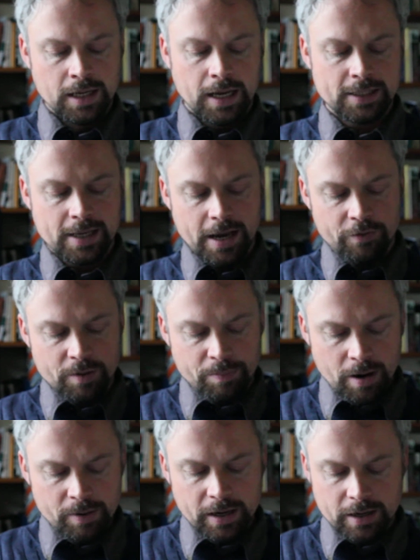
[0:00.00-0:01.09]
is that if the
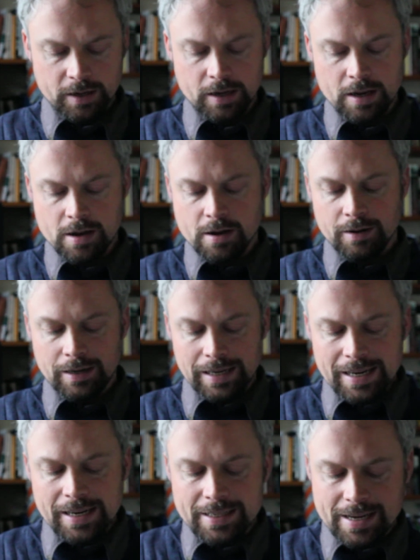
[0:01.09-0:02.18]
public
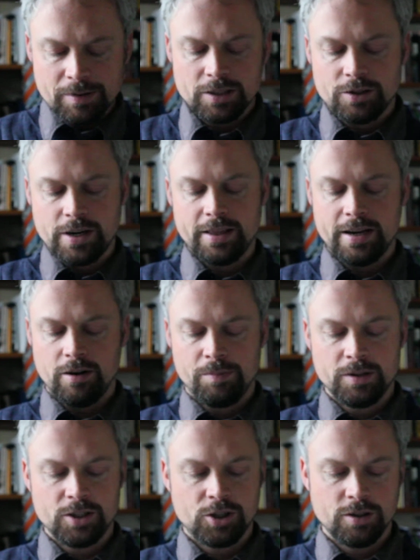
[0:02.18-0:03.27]
clearly demonstrate their
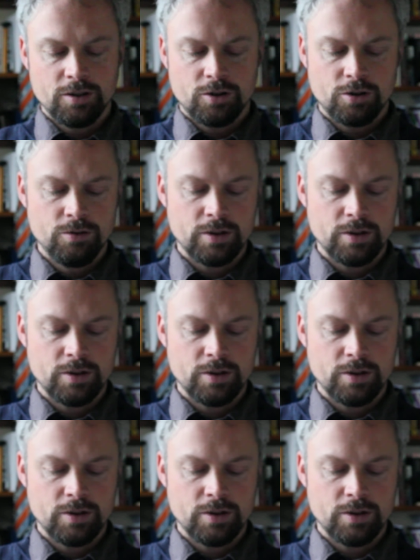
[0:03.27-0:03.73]
opposition to